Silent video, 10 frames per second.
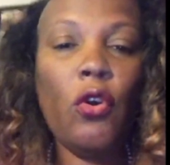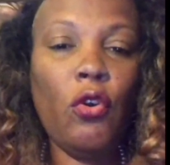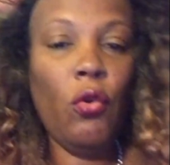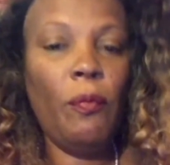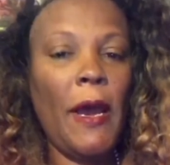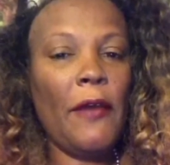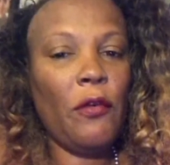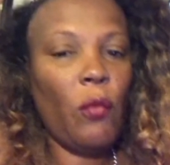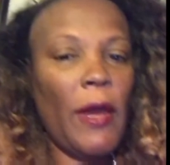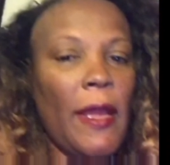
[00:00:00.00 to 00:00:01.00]
who, by
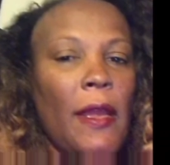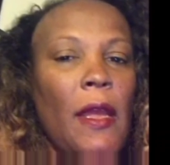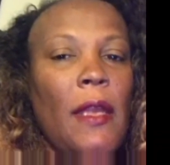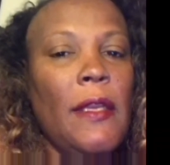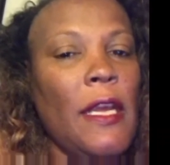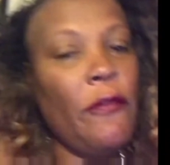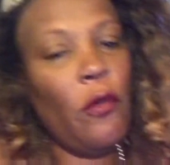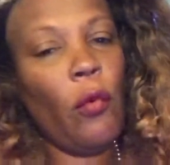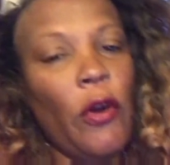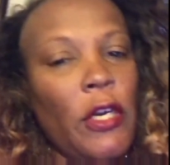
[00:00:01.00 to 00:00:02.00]
the way,
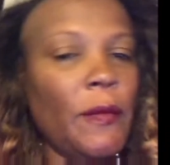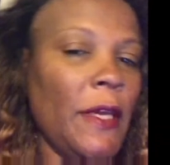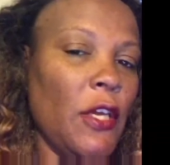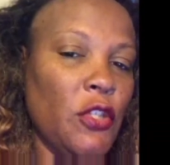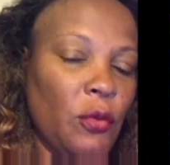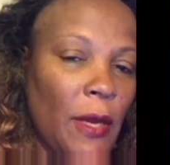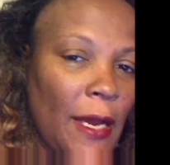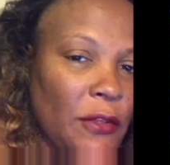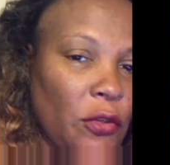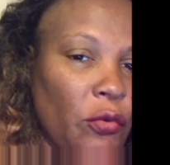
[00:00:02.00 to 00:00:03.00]
never worked because you
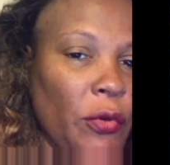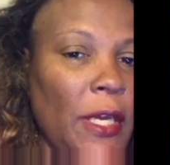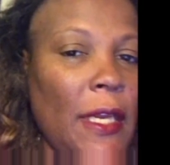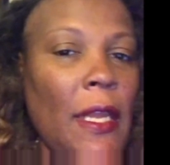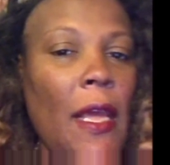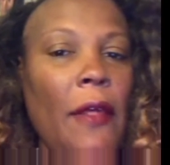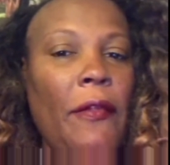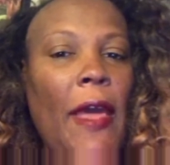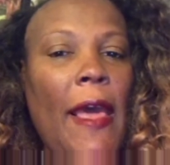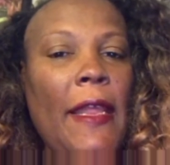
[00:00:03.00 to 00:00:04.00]
guys agreed
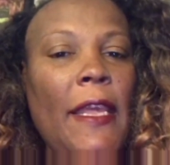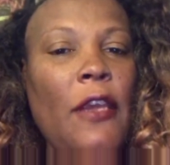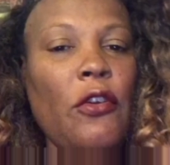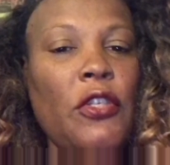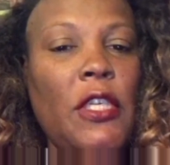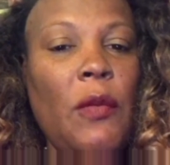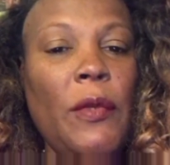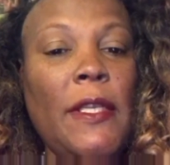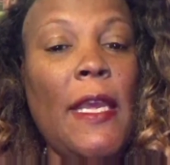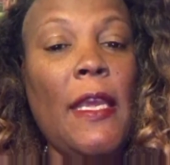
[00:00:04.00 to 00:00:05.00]
that he or she
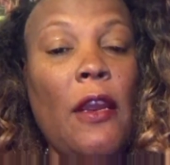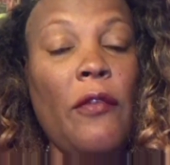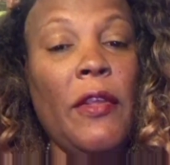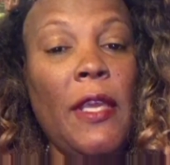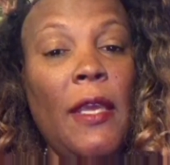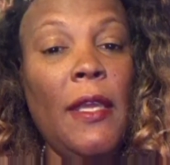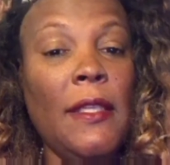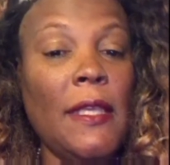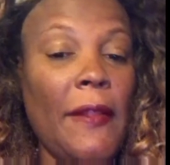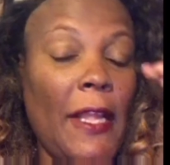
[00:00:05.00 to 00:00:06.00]
would take care of the
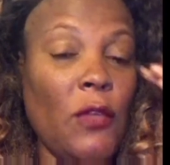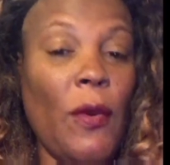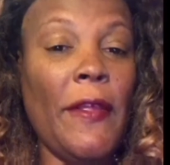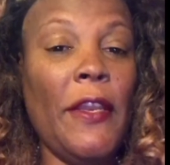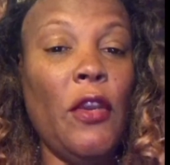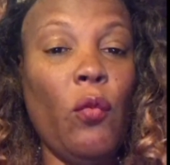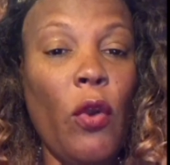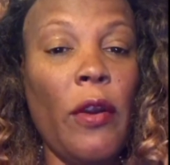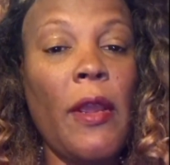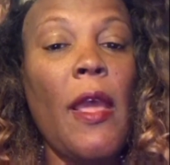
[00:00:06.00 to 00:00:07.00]
kids, and that's why they didn't
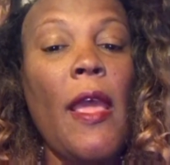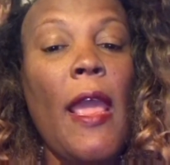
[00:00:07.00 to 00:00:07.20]
work,